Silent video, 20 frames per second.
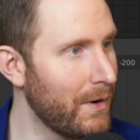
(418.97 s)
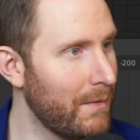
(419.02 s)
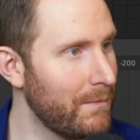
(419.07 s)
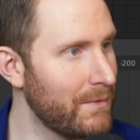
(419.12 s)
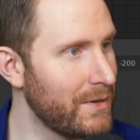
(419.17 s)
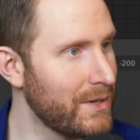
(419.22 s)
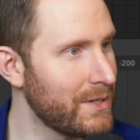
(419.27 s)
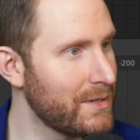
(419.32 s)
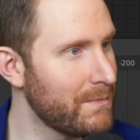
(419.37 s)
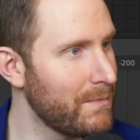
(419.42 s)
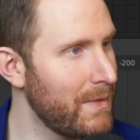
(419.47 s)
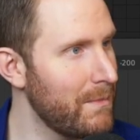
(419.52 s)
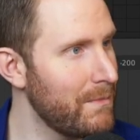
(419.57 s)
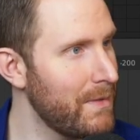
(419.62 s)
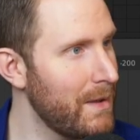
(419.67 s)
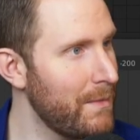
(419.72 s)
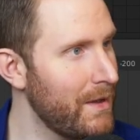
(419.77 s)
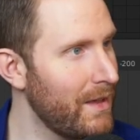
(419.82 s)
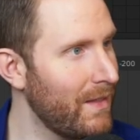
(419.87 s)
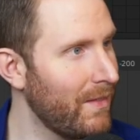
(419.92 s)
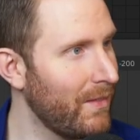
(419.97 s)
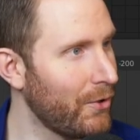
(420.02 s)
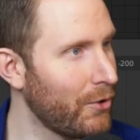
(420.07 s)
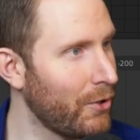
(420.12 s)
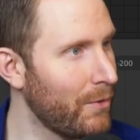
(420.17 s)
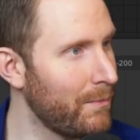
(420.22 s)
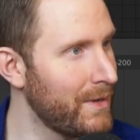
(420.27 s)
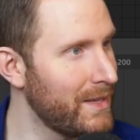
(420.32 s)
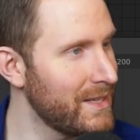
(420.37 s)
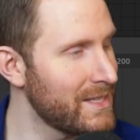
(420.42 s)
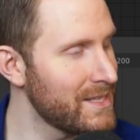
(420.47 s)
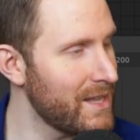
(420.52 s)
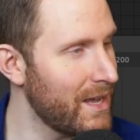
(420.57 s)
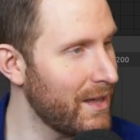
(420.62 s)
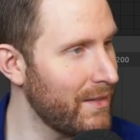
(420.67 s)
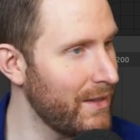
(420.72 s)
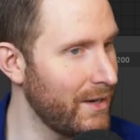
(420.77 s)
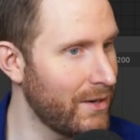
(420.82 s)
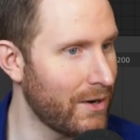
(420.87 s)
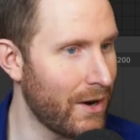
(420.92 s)
I'm just maybe a little bit
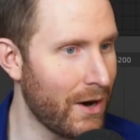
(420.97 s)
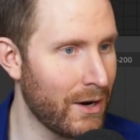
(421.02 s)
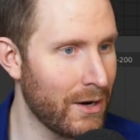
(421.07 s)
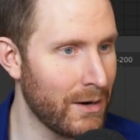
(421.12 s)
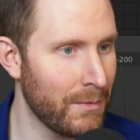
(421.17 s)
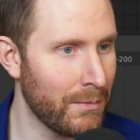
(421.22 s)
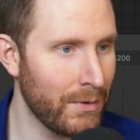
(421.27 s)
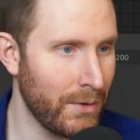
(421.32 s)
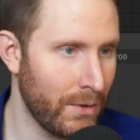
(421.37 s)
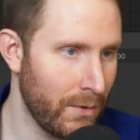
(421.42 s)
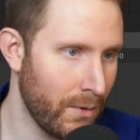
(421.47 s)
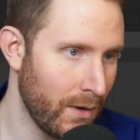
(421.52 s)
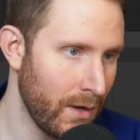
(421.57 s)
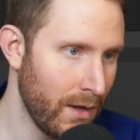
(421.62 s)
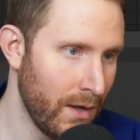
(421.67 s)
slightly darker blue.